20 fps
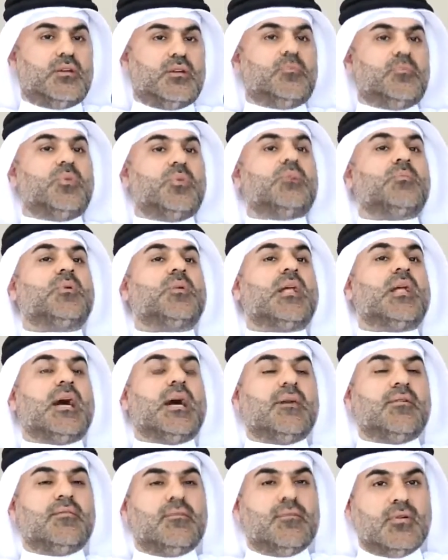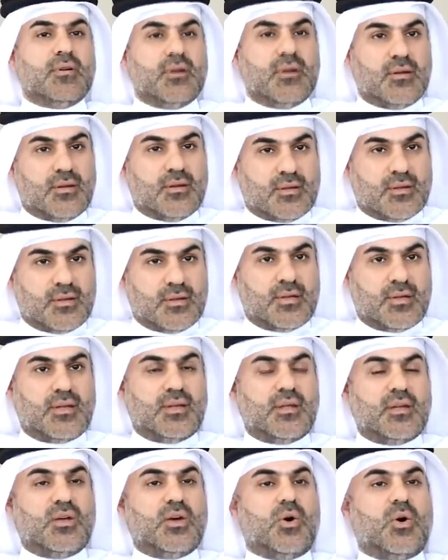people have
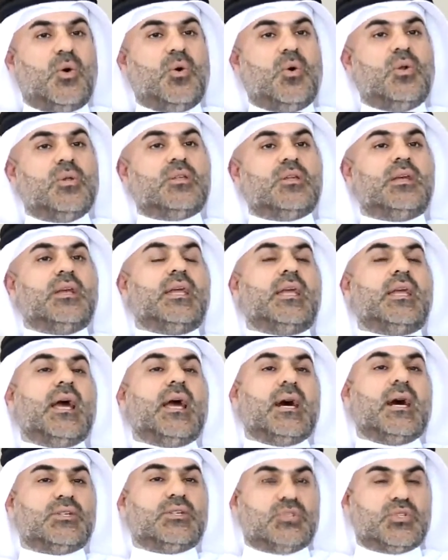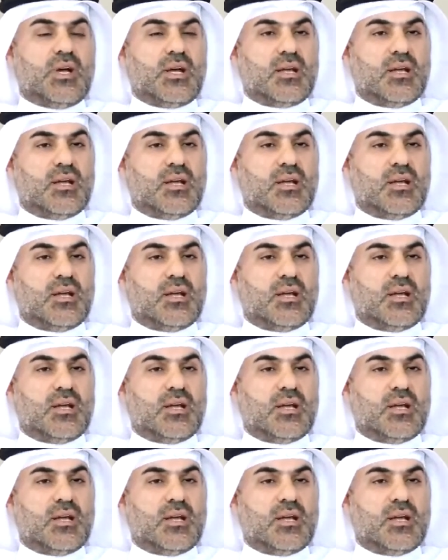holding cash,